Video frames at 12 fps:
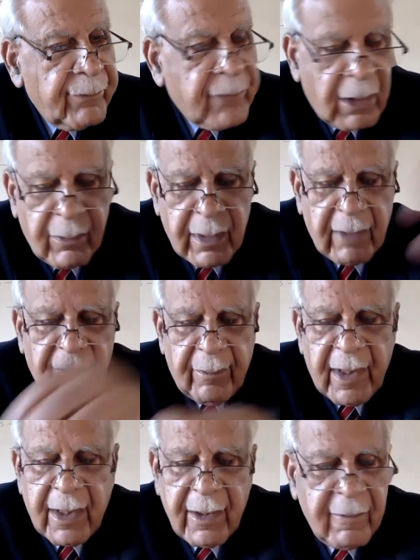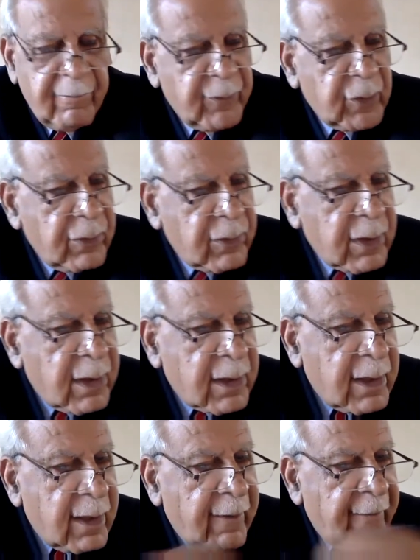No, never mind.
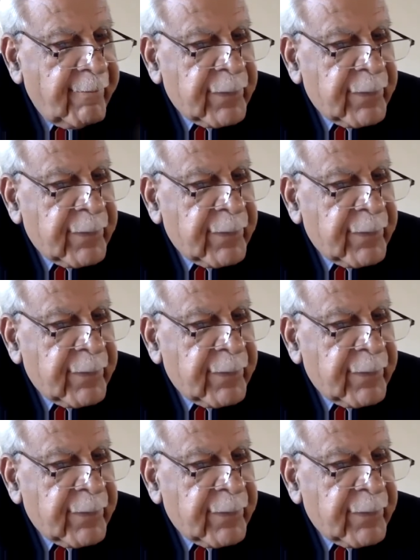2:30